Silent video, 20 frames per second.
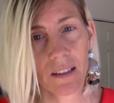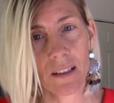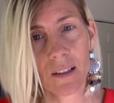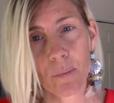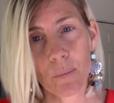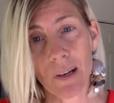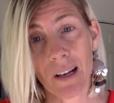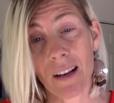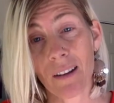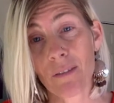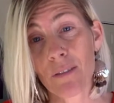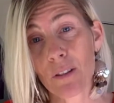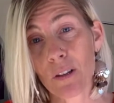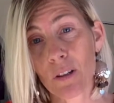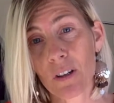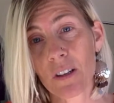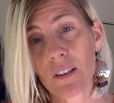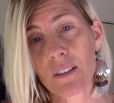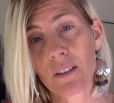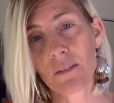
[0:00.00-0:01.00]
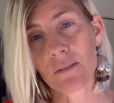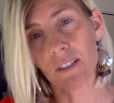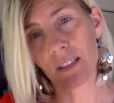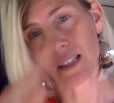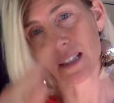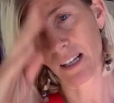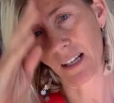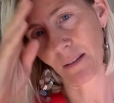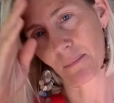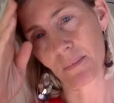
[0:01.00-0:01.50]
But I've learned over
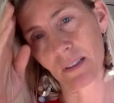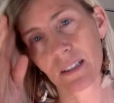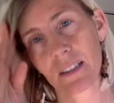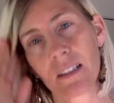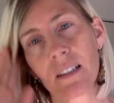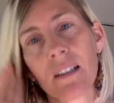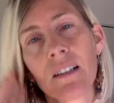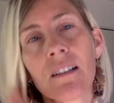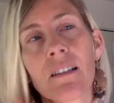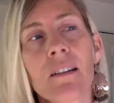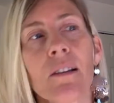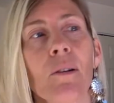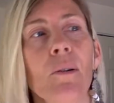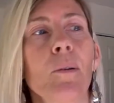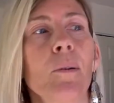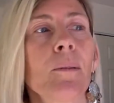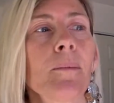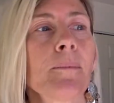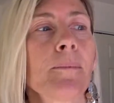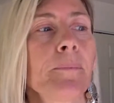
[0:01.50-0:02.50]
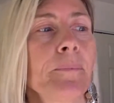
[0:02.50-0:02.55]
time to